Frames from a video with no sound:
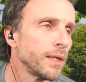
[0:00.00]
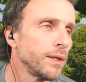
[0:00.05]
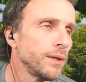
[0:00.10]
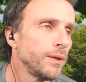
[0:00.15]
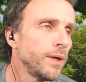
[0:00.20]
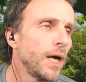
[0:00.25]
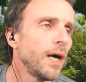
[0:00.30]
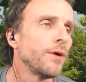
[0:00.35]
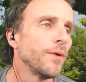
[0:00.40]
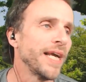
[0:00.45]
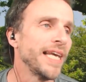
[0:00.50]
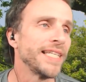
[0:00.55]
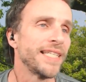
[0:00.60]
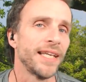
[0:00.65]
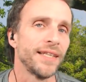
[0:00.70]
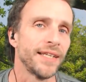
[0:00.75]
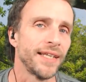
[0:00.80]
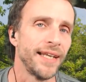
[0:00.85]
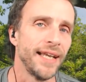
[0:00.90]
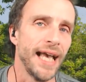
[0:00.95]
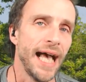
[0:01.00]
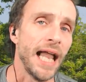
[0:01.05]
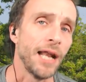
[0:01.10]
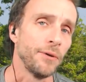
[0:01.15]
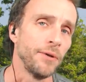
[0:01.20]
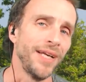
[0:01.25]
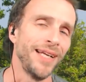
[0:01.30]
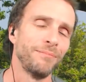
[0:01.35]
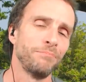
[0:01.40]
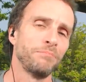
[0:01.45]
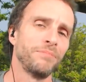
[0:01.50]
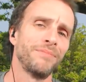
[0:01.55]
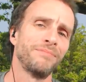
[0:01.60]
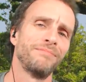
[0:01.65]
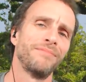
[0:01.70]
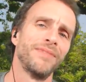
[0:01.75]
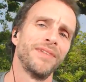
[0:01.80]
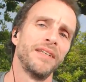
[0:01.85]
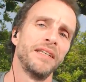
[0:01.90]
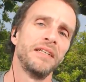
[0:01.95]
Oh, he's at the gallery.
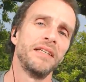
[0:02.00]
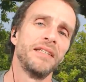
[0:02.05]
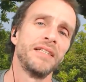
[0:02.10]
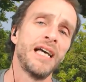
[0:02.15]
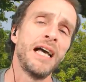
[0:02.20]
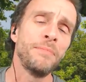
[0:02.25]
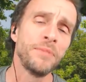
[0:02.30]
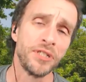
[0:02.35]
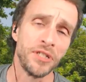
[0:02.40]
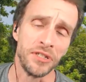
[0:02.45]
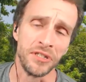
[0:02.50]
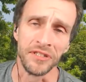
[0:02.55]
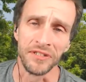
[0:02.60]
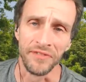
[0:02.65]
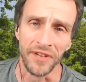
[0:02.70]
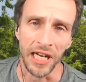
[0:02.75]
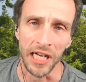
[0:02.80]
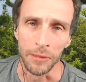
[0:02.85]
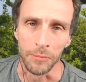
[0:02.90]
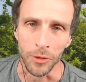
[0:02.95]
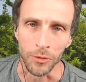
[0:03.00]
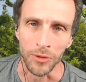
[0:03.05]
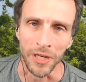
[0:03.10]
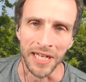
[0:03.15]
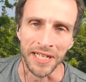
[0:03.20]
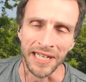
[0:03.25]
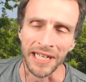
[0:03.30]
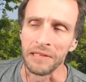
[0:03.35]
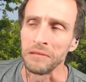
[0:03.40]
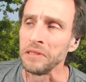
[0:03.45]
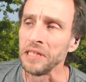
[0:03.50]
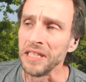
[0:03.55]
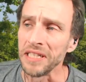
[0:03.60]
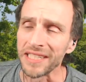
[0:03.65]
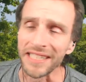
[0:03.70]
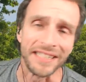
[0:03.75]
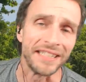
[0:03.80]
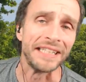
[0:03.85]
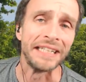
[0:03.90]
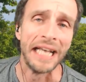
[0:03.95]
Thomas isn't available right now. He's
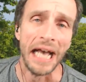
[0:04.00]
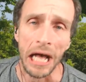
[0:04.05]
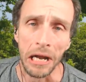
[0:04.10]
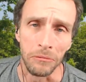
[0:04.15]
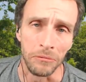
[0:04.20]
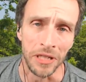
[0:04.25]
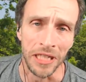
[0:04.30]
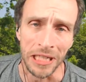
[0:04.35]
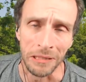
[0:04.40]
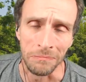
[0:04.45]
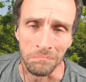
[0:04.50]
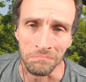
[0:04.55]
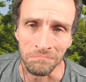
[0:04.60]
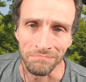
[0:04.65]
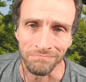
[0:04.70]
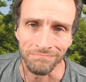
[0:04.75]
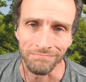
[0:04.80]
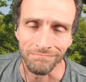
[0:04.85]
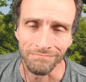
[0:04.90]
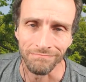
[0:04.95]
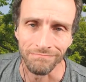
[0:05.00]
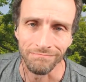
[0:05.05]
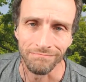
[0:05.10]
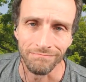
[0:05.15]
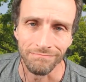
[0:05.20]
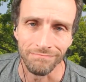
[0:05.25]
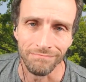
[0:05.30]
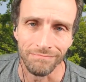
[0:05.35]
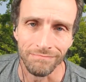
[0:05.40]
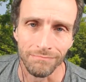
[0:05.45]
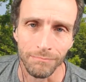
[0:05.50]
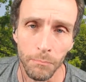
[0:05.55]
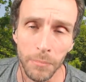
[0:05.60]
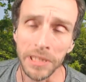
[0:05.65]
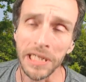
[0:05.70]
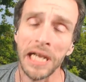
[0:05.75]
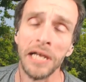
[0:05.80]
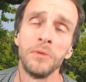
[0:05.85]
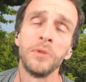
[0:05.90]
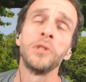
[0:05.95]
at the gallery. But
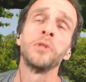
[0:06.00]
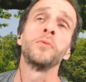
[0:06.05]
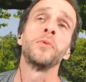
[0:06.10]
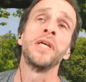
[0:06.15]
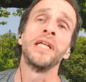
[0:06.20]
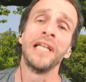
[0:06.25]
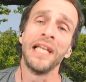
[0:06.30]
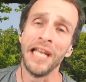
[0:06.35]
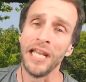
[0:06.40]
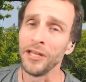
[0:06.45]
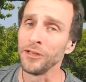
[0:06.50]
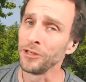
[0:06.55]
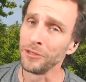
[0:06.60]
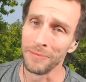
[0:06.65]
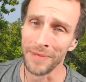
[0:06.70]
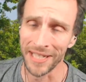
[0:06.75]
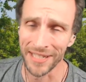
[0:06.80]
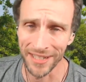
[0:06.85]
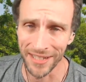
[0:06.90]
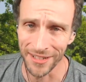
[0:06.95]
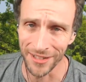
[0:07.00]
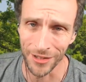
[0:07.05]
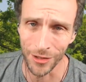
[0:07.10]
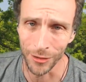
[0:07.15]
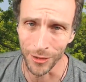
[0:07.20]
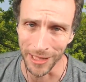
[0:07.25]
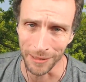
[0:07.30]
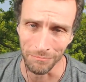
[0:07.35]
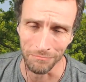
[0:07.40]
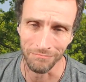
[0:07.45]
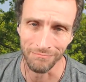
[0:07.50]
I will relay your message to him.